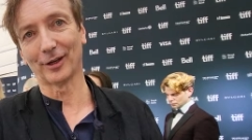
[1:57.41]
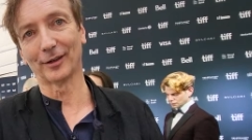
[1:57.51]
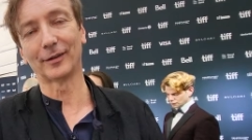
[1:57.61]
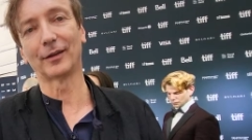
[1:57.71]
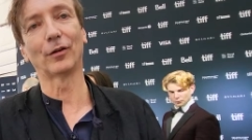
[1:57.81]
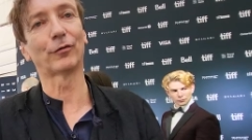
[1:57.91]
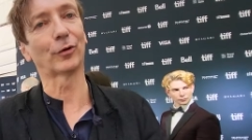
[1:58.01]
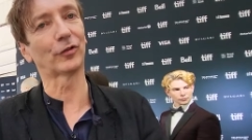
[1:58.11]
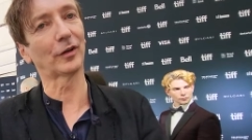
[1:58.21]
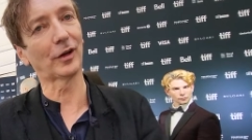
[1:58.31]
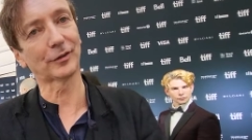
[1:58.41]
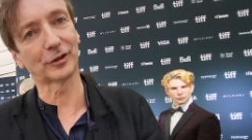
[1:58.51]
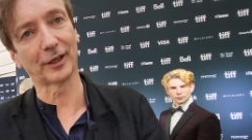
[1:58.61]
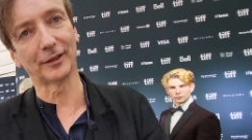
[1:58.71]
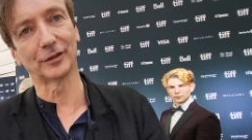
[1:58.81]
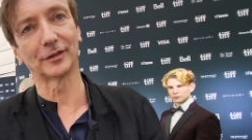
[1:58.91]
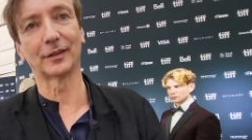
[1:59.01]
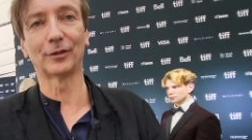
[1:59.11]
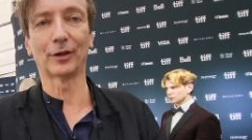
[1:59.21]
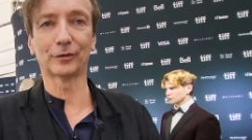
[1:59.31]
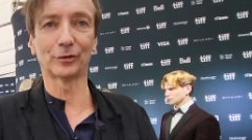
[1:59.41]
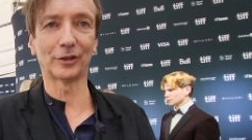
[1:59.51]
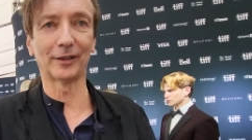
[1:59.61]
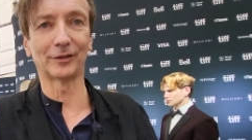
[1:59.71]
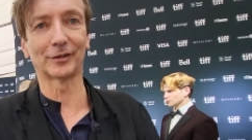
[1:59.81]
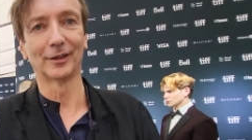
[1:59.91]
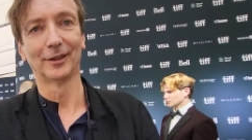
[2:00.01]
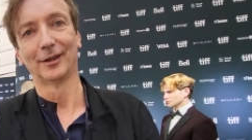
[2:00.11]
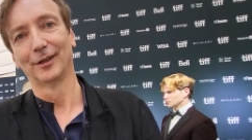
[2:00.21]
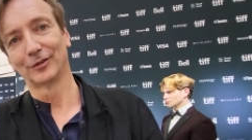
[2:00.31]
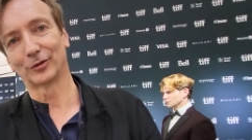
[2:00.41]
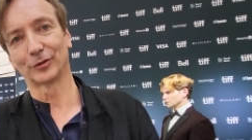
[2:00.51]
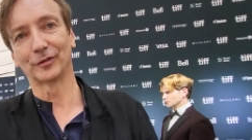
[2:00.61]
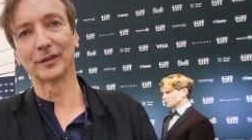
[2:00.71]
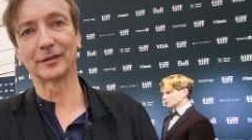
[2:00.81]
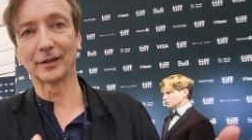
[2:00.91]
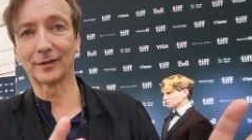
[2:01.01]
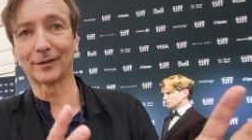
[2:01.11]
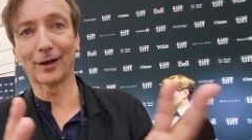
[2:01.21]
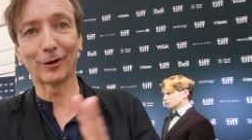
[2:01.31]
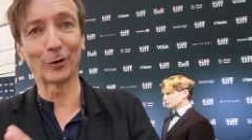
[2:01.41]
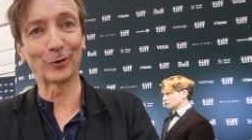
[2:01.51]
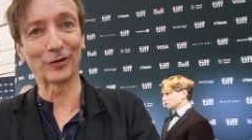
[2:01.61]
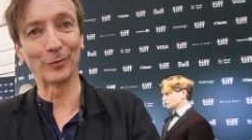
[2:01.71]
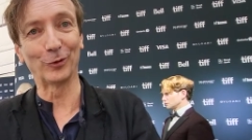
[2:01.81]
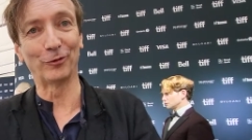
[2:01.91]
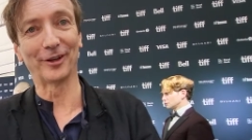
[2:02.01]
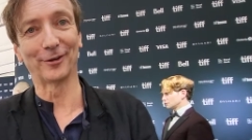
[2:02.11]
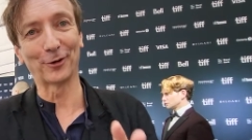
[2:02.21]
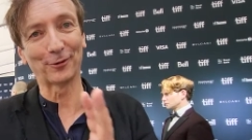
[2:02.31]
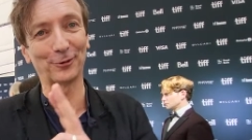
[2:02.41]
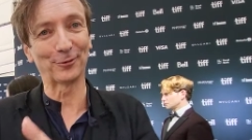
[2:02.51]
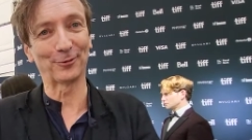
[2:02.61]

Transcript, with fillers: And then, of course, the cut changes, and you have to change certain things. And the dialogue is moving; you have